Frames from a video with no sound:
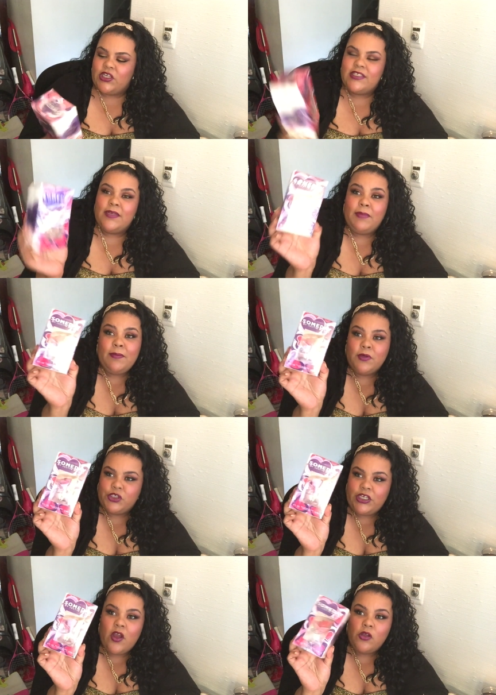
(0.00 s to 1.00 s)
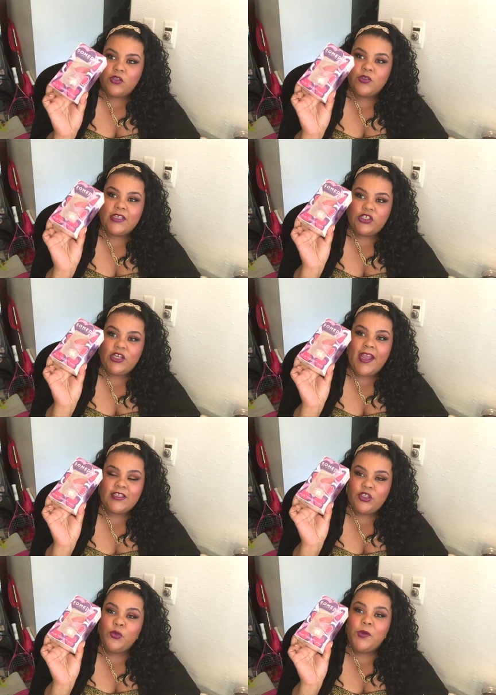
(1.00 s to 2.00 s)
Justin Bieber, she also said she
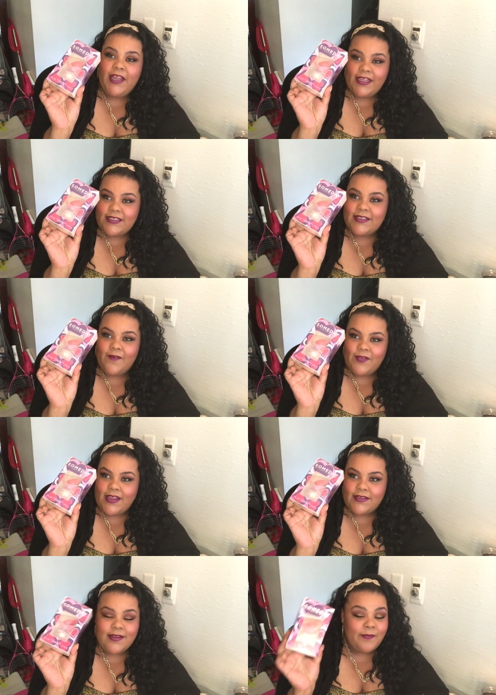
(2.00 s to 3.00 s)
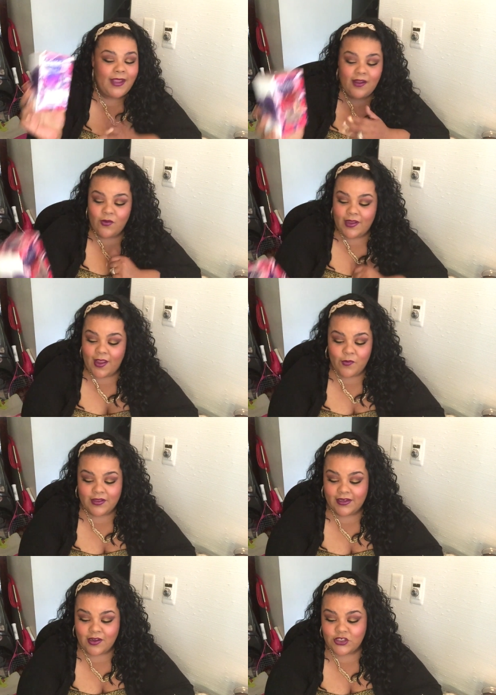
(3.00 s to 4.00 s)
has two kits of this. I'm like, okay, well
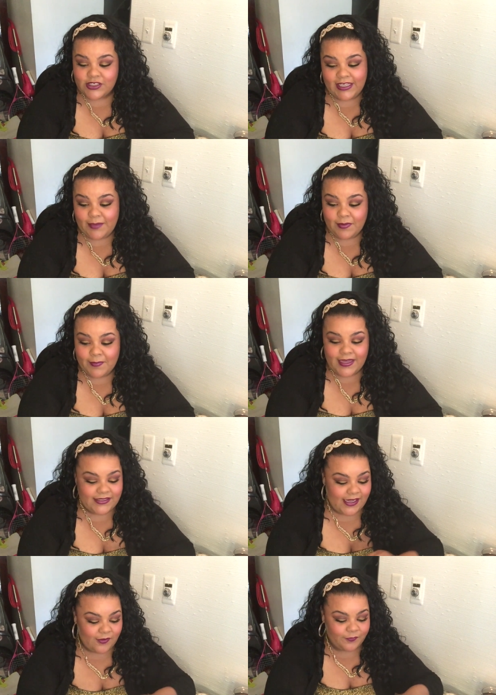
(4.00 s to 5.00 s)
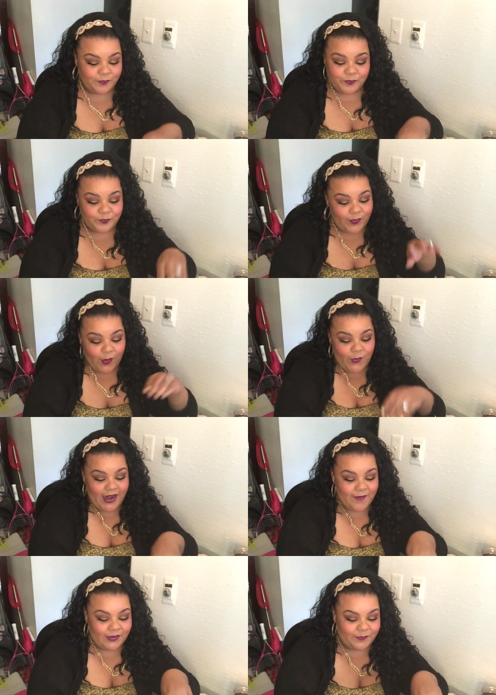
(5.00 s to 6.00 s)
then I'll just keep it myself.
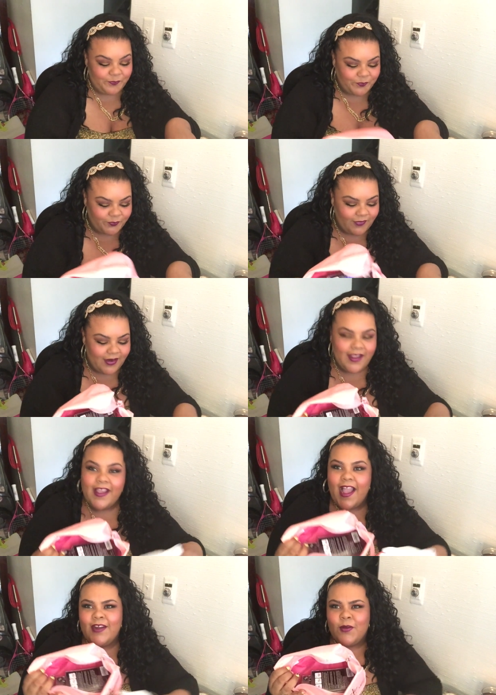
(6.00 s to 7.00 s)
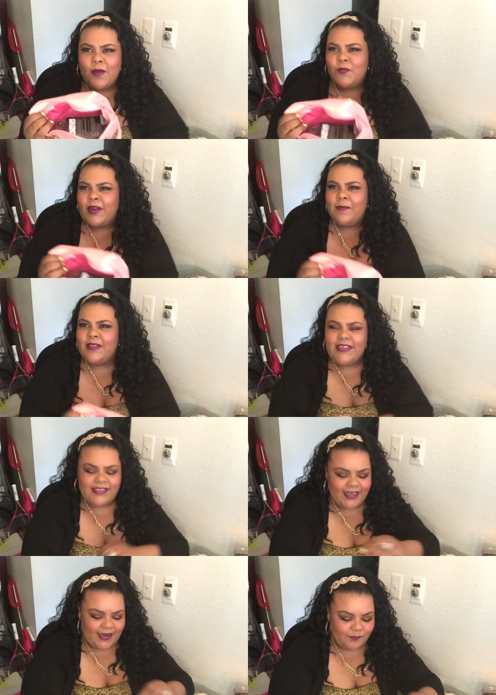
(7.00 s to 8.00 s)
Whatever. I know I'm rambly
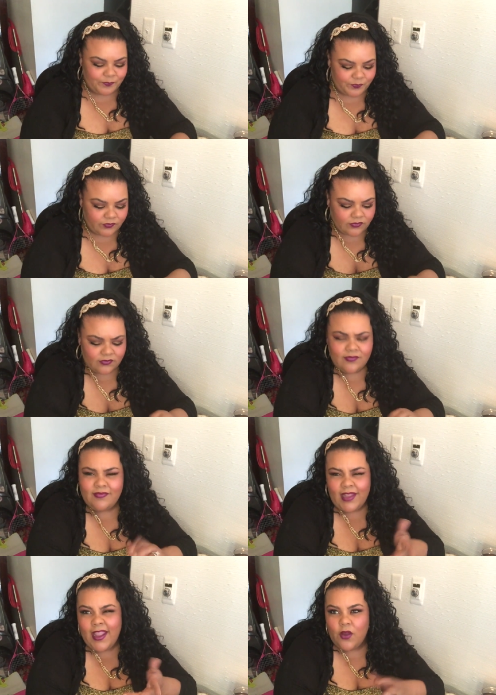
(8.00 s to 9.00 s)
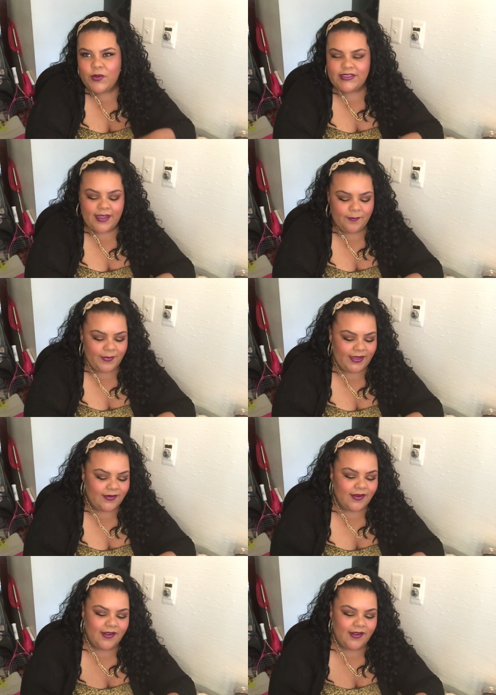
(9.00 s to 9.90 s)
today. I always am, but